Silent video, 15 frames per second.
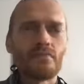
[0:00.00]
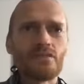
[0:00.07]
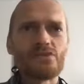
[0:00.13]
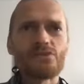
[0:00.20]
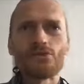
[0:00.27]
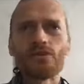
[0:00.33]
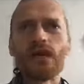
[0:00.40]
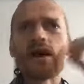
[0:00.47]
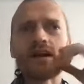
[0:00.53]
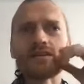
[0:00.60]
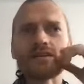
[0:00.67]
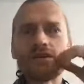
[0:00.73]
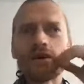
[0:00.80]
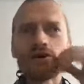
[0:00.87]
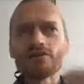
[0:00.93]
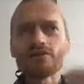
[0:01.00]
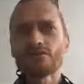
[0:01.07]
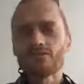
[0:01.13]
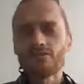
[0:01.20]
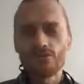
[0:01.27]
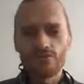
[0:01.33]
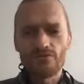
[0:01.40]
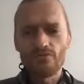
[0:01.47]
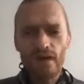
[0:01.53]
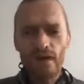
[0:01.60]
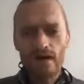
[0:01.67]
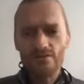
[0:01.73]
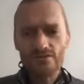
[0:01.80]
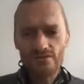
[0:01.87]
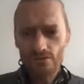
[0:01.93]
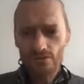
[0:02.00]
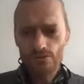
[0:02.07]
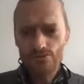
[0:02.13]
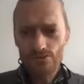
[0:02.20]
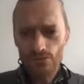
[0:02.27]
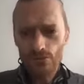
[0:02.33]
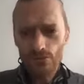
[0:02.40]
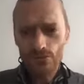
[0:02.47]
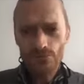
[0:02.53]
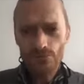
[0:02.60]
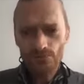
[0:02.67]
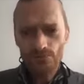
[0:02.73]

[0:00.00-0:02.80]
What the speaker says: It's hard to sort of balance those two.